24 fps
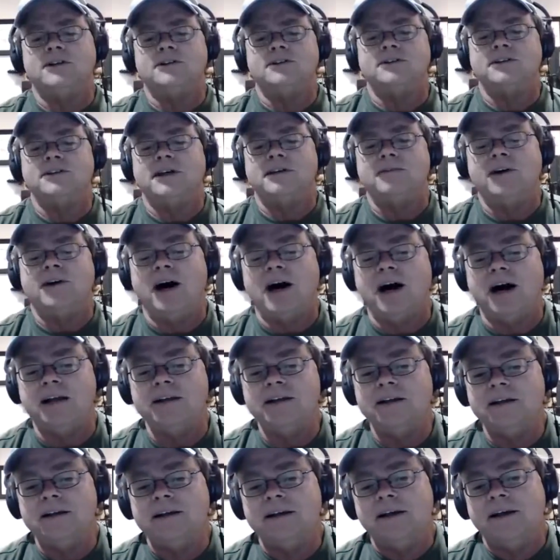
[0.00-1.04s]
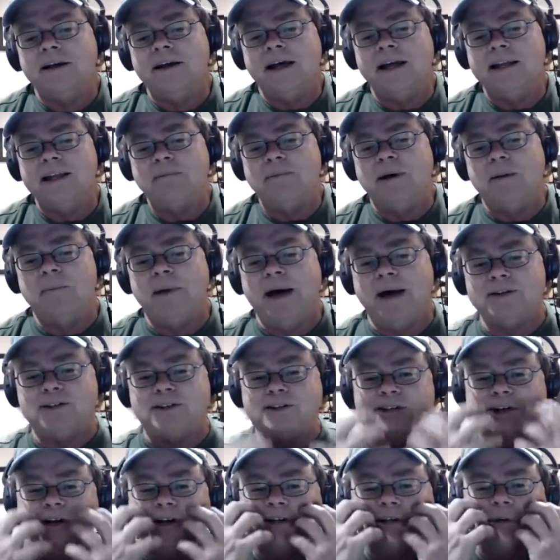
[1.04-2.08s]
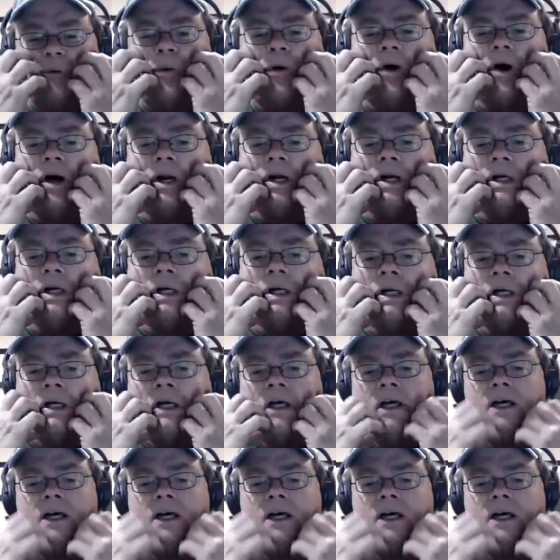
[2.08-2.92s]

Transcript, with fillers: and I'm hot, and then my mouth started to water,